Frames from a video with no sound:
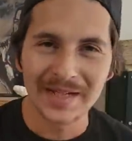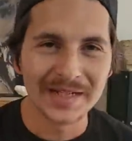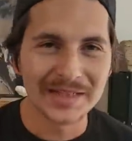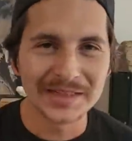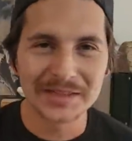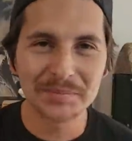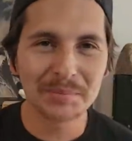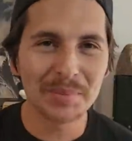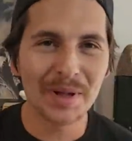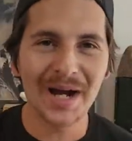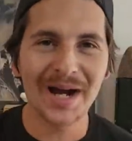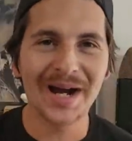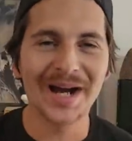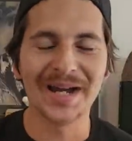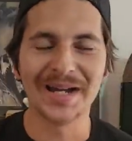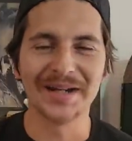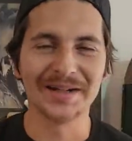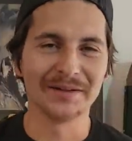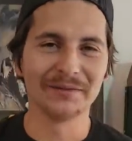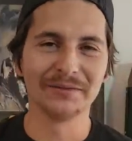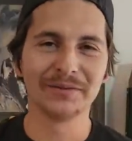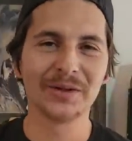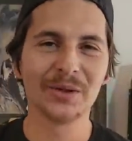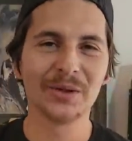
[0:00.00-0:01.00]
It's
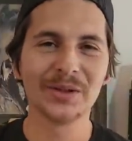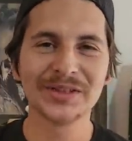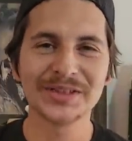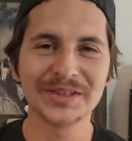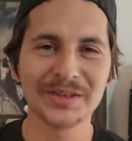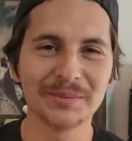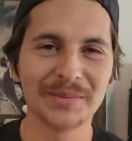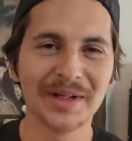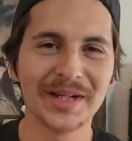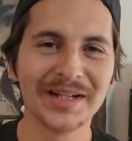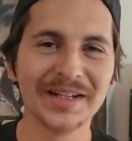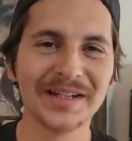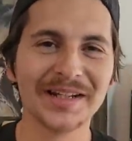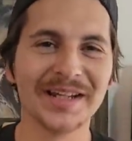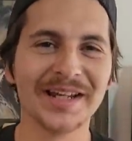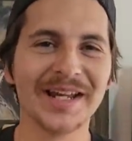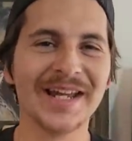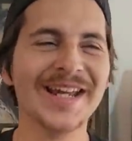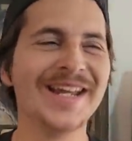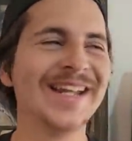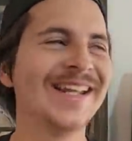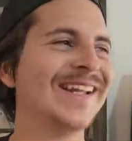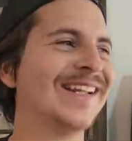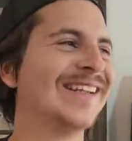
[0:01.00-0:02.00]
pie. Of course it made it
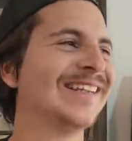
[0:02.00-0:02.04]
in.